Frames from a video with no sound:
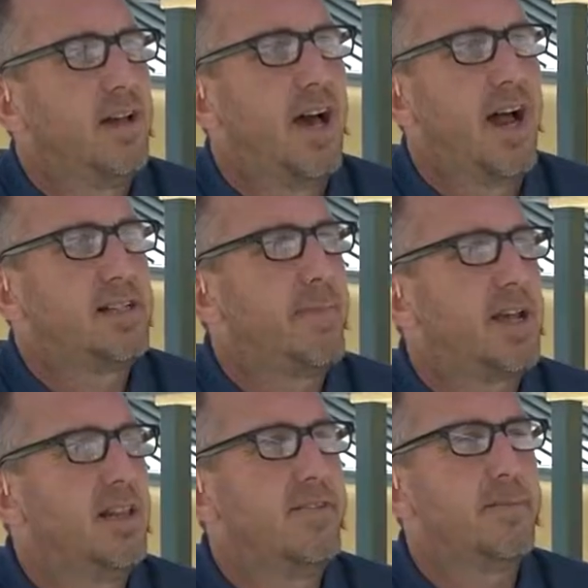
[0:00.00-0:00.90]
How does he make
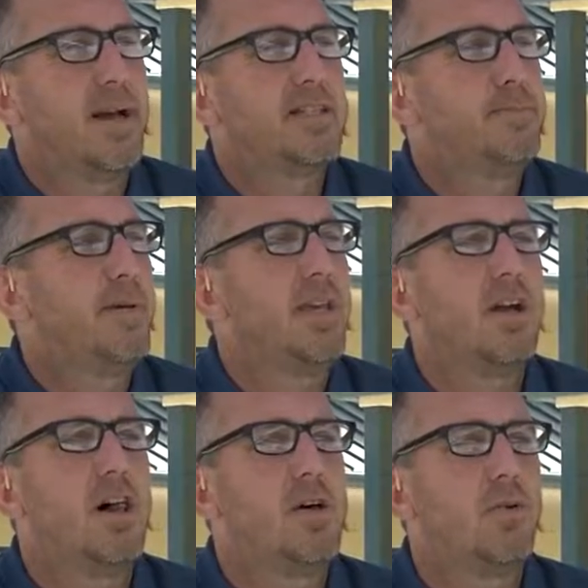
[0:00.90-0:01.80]
a living? By speaking
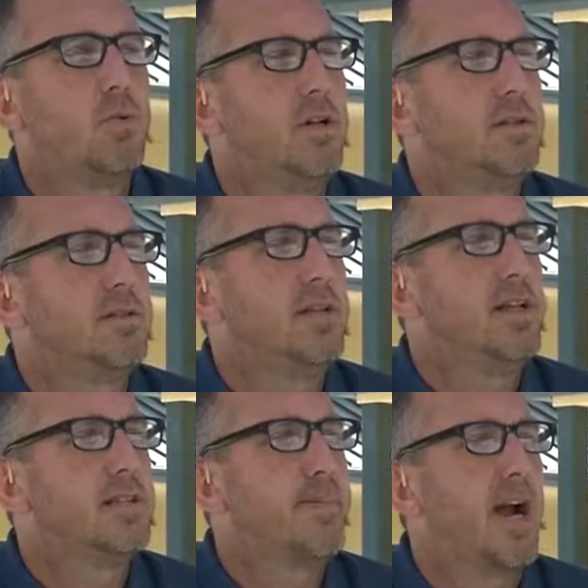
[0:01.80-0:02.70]
all over the world,
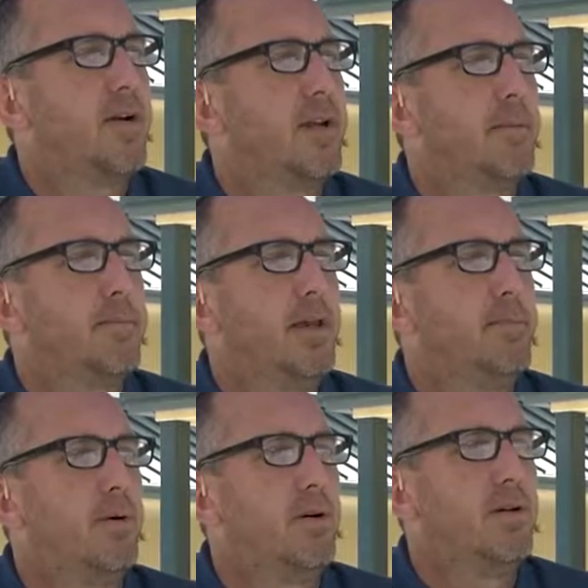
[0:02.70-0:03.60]
inspiring
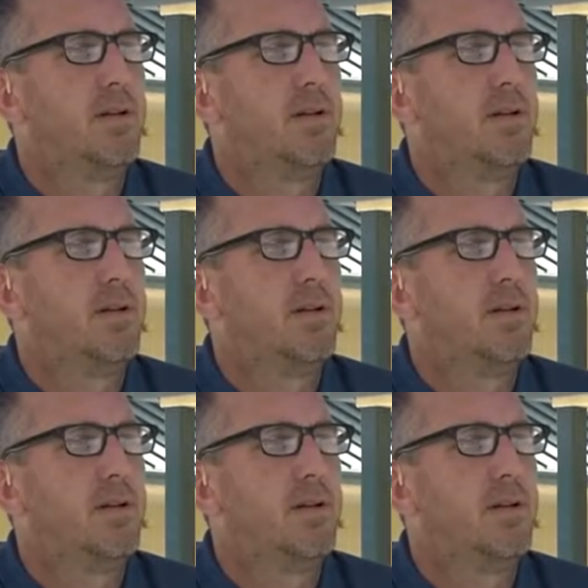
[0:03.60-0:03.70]
people.